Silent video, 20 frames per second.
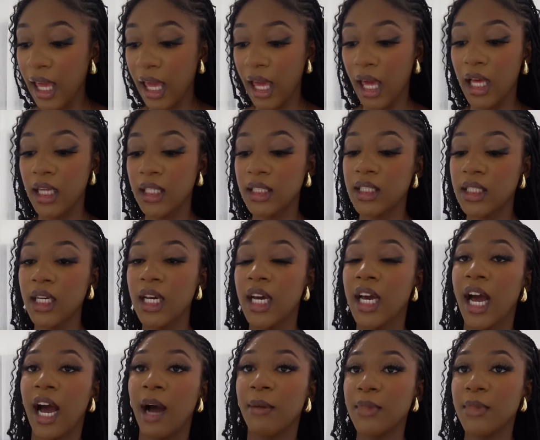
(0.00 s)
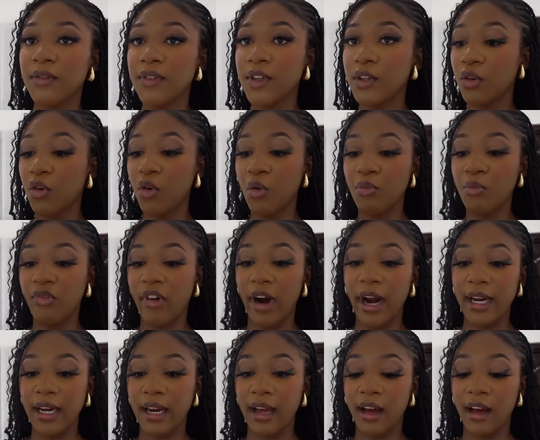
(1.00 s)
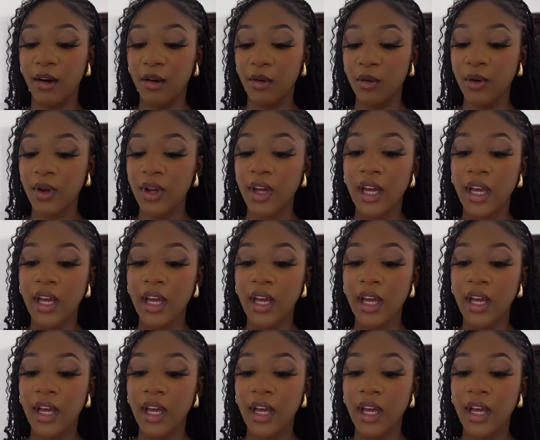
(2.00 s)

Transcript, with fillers: And I'm leaving home right now